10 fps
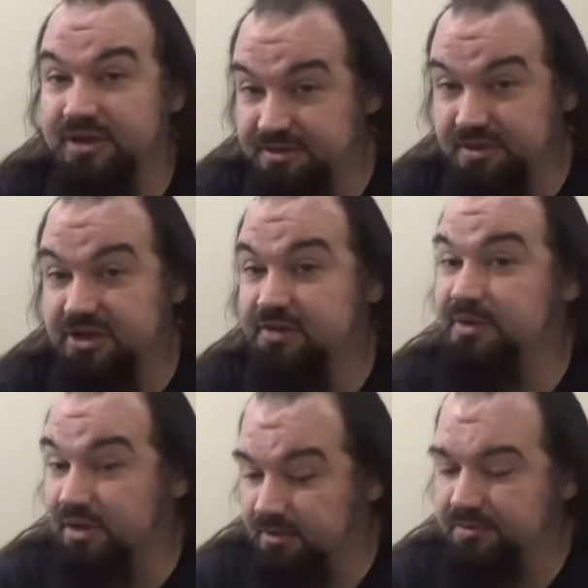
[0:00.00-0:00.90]
to kill your human
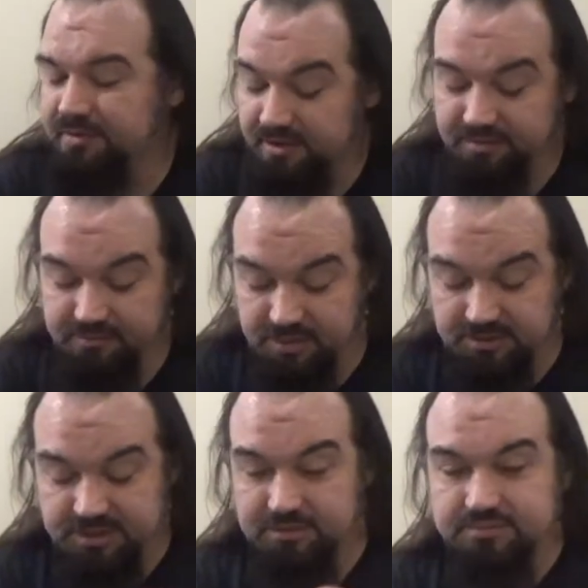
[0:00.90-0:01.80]
host, and, well,
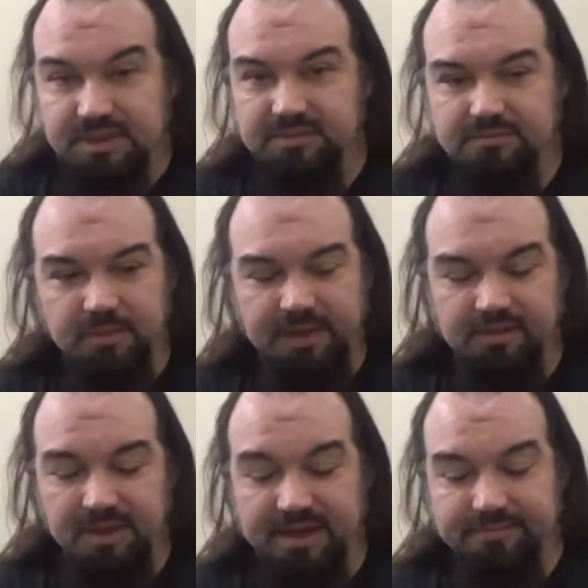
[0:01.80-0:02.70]
you know, then we'll make
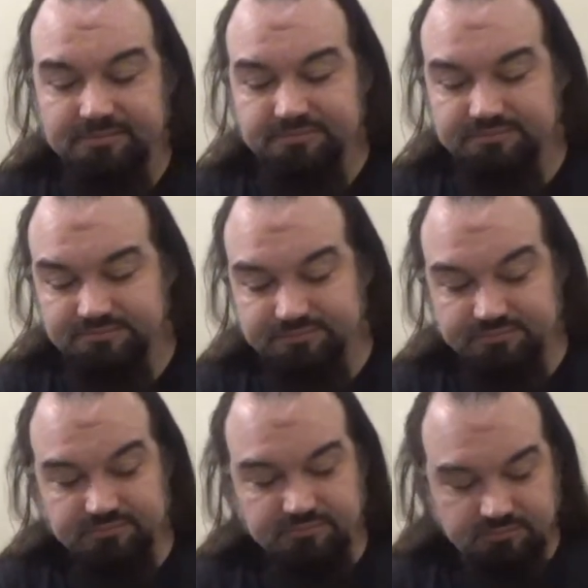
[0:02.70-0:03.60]
you mine.
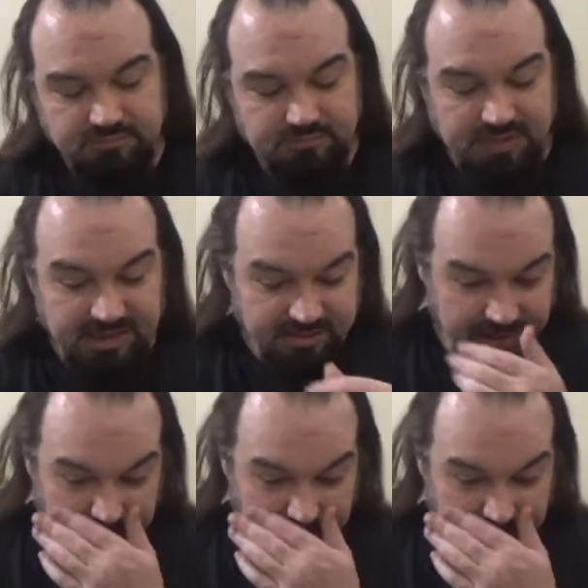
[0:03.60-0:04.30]
But